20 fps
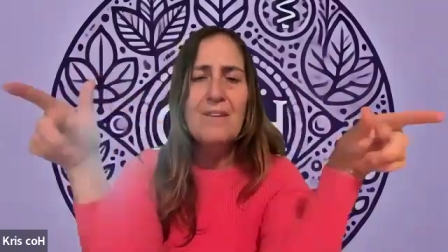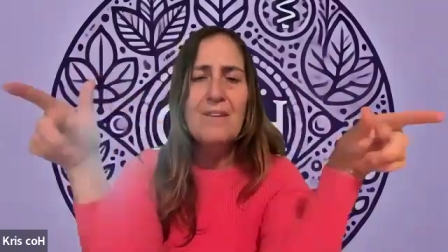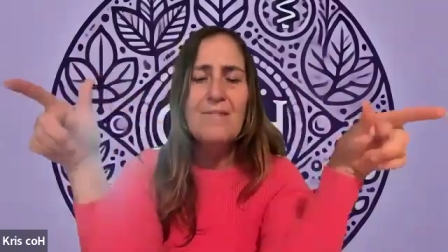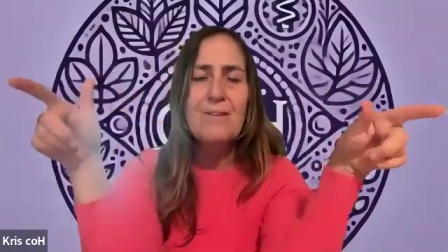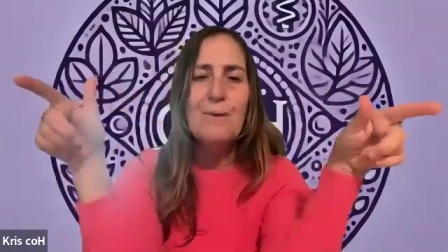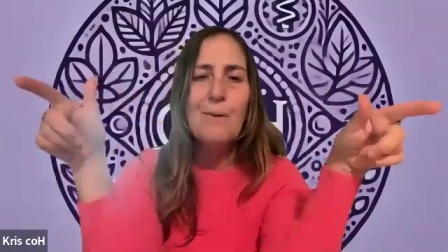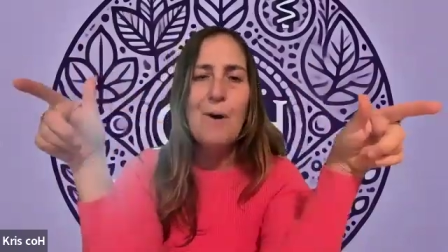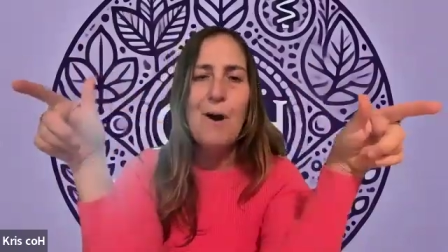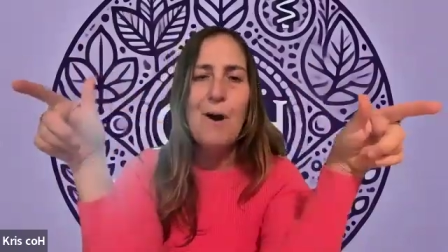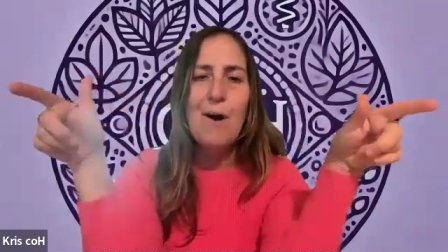
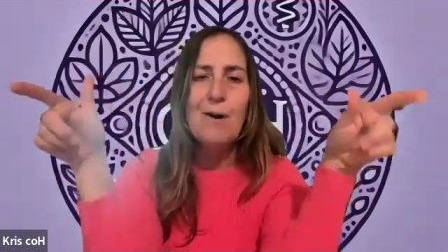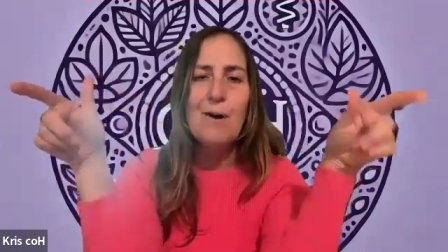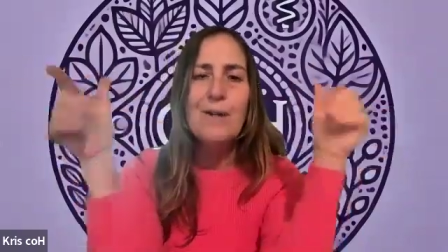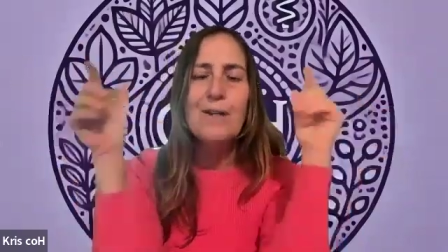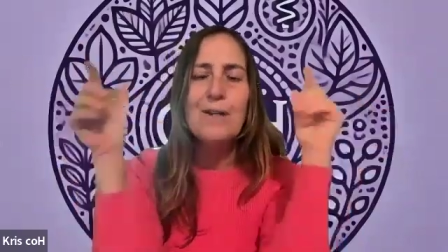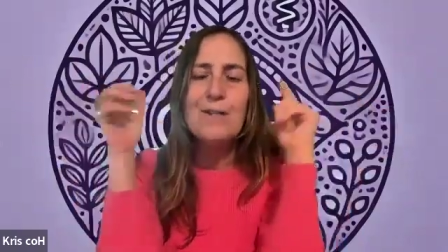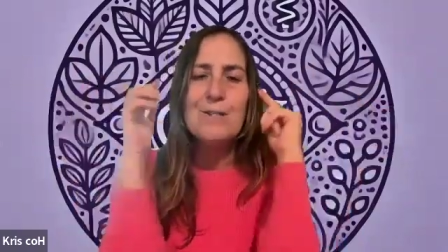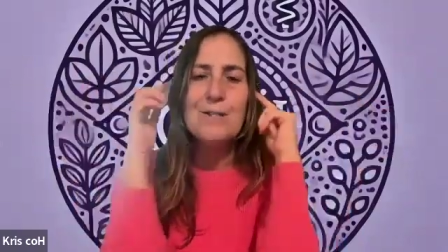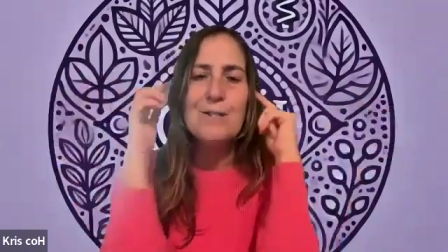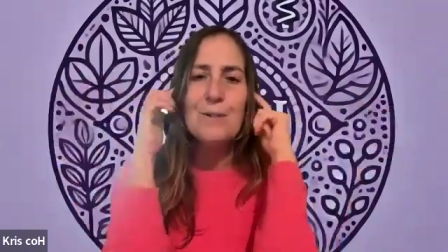If you are
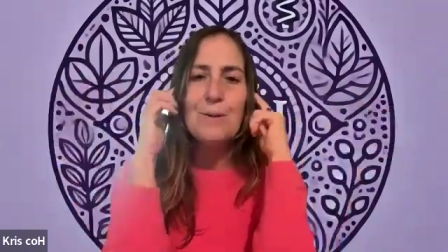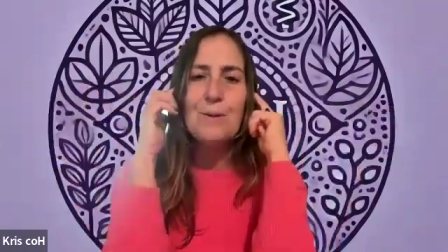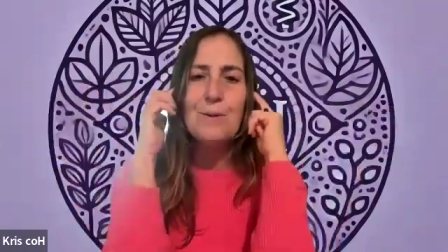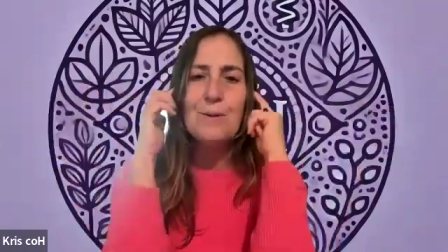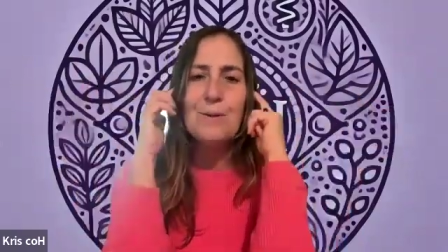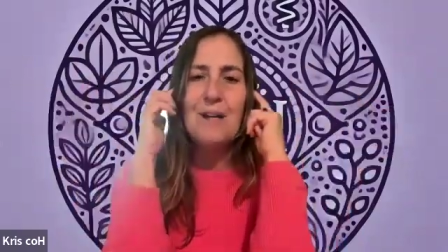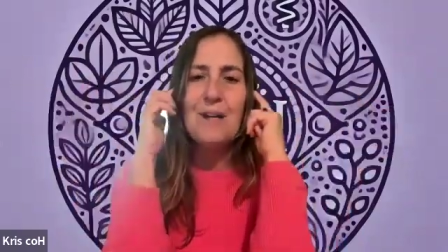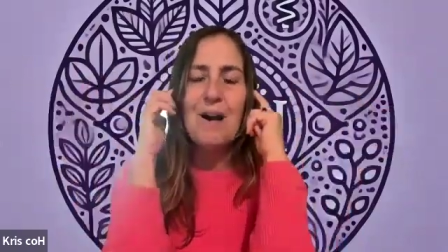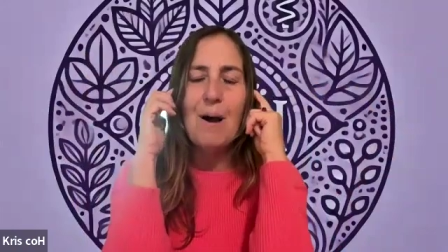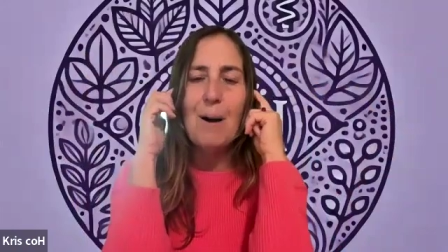going to
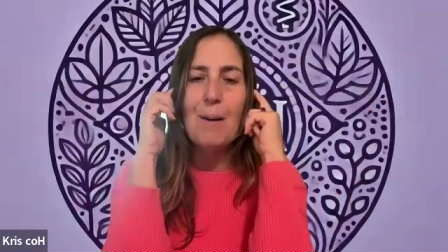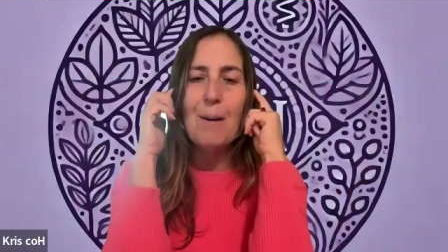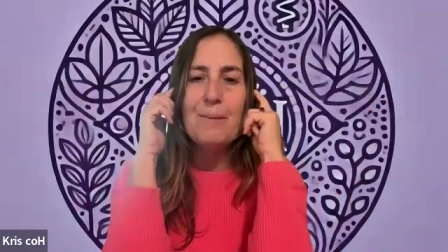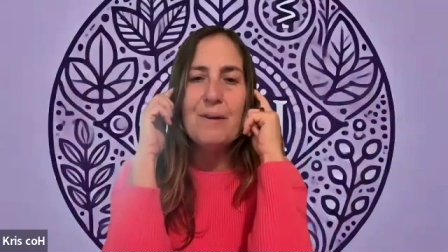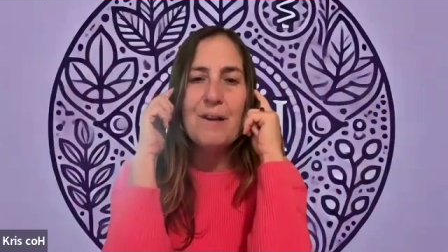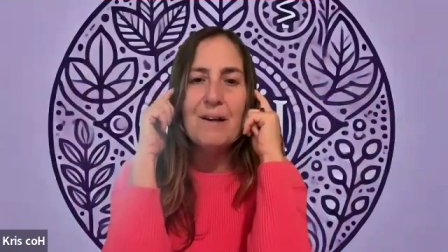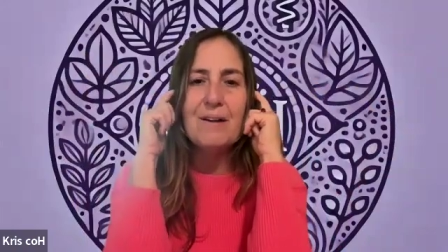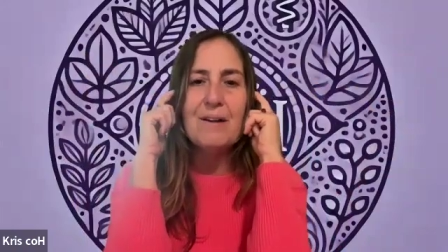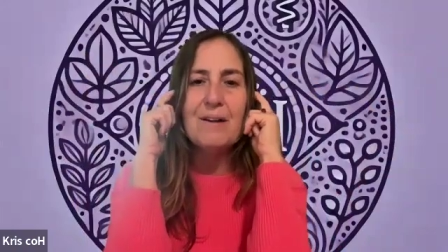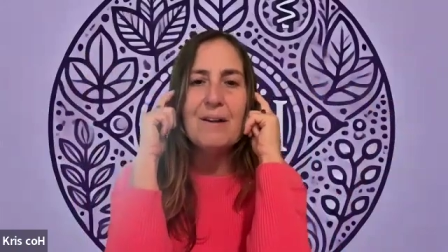do the
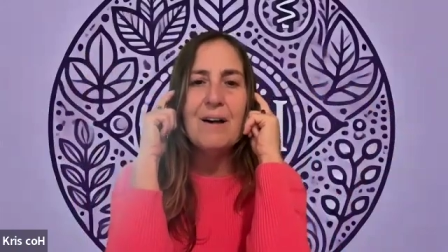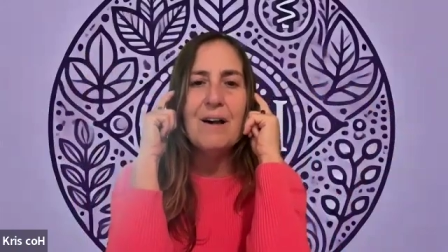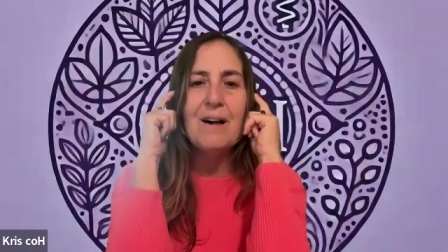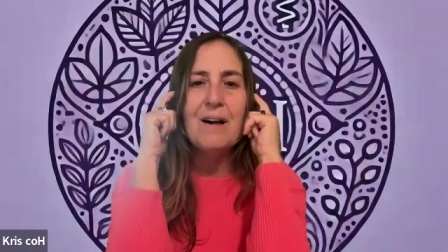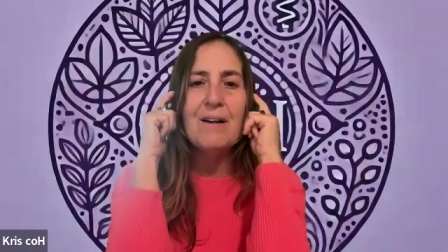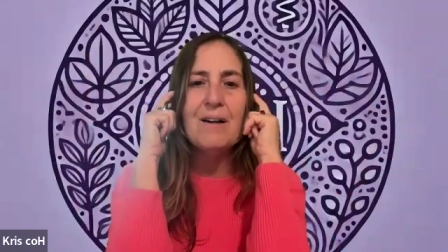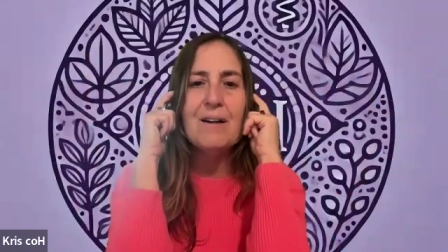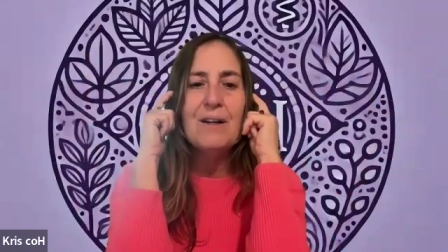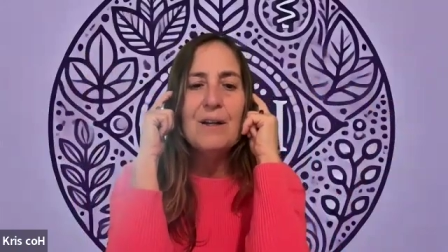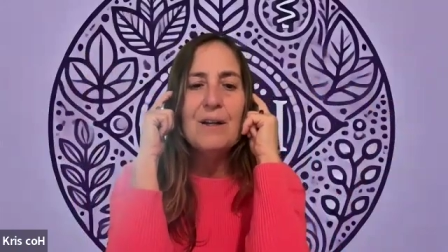
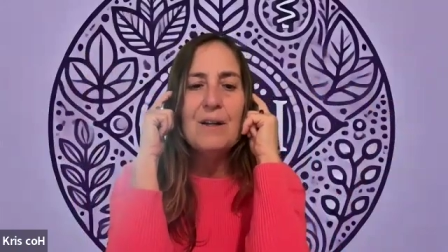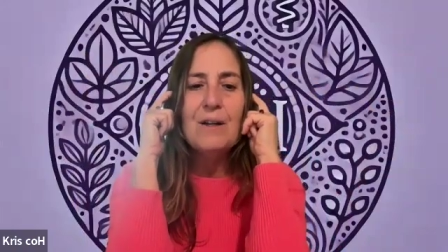Abhyanga,